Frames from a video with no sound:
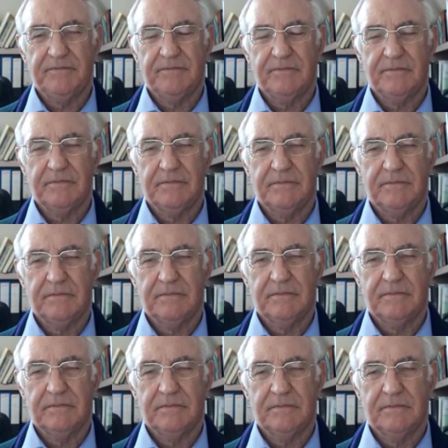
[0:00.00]

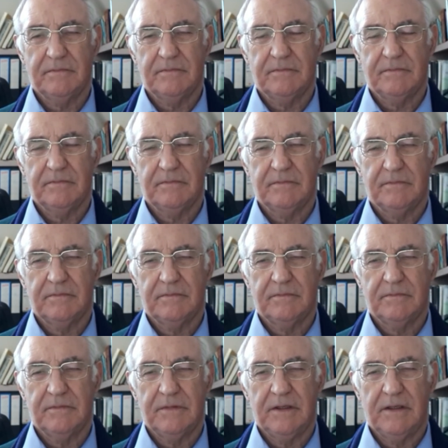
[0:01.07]

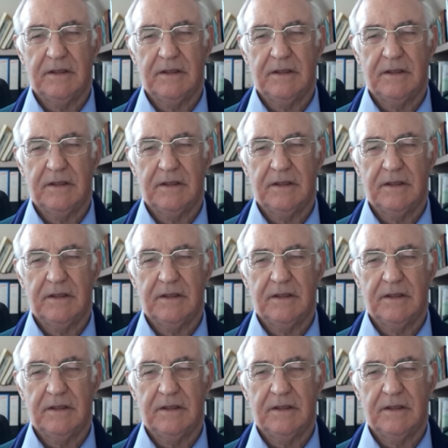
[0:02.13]
Nothing is said.